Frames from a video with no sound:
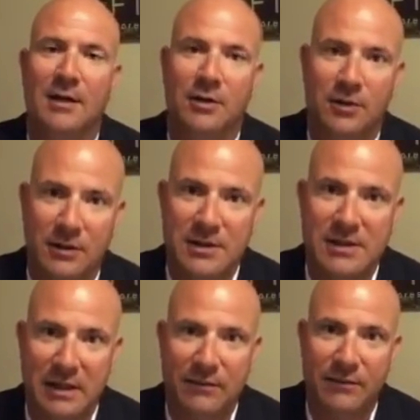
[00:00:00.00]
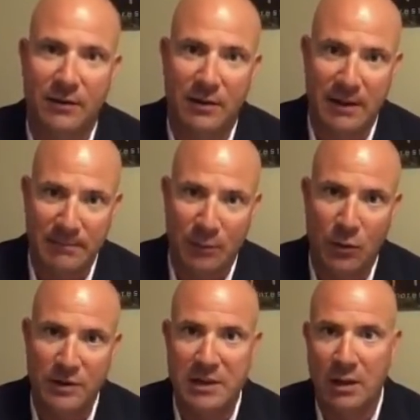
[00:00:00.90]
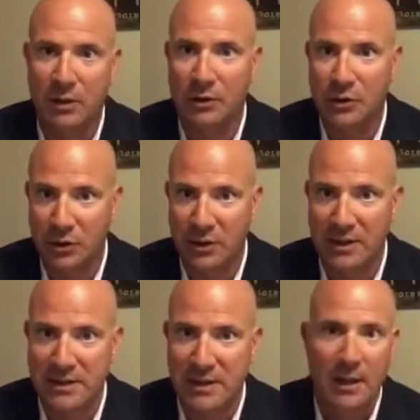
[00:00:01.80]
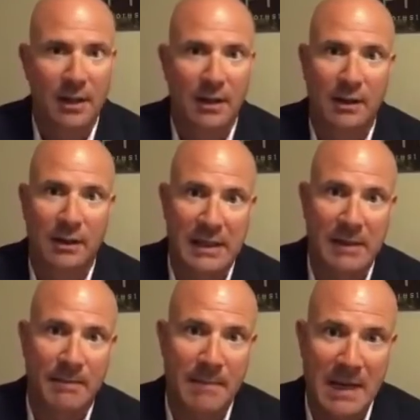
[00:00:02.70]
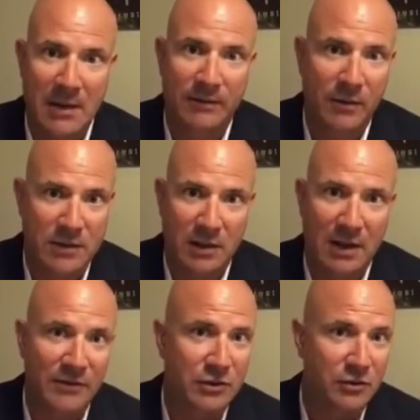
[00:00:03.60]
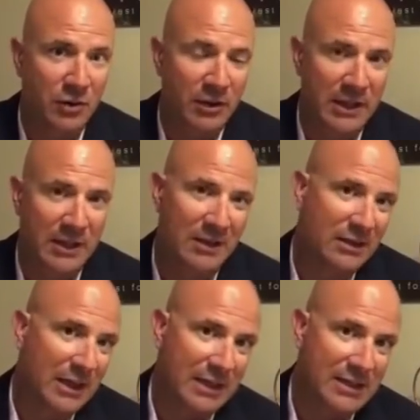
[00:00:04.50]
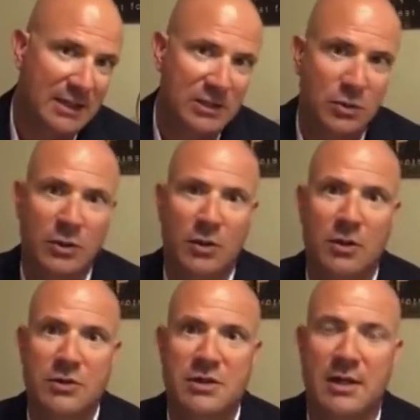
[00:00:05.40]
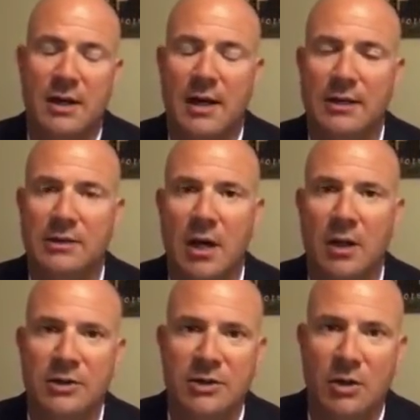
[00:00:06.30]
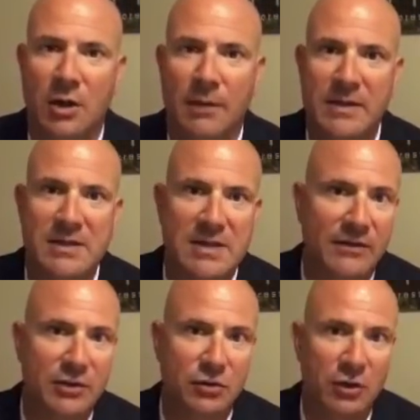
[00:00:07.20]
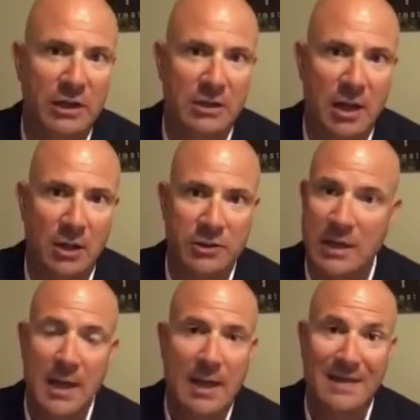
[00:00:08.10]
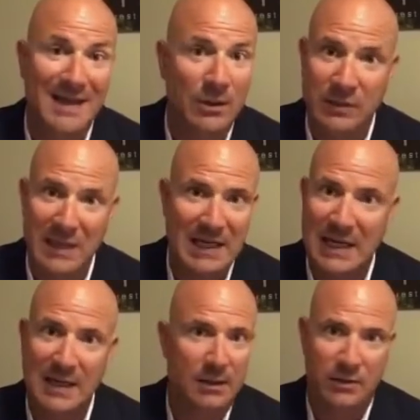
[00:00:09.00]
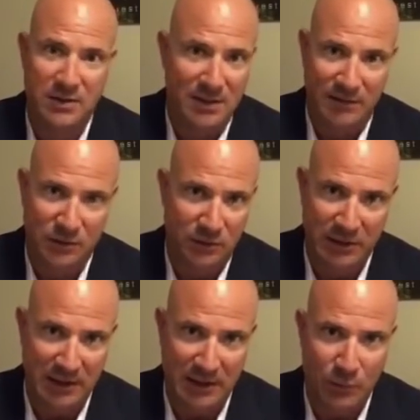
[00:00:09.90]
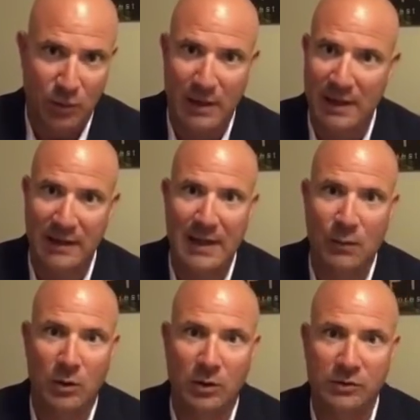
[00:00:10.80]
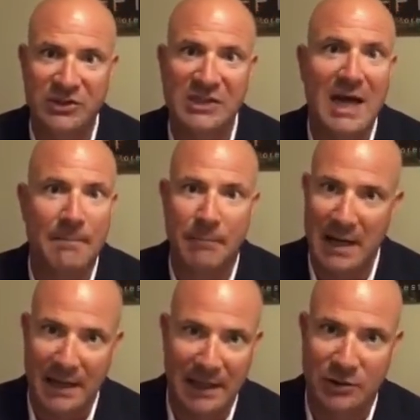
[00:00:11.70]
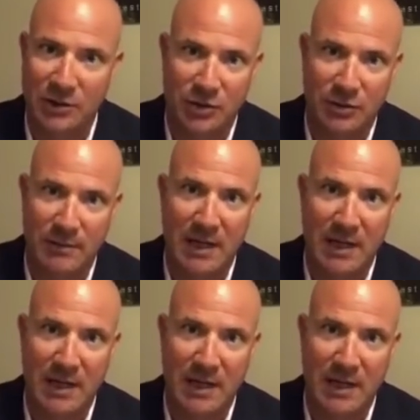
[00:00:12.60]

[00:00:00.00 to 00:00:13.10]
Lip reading: currency for imports and other goods, the amount of those 11 trillion and, like I said, 2/3 dollars, so call it about $7 trillion, they don't need any of those $7 trillion anymore, and they will stop buying treasury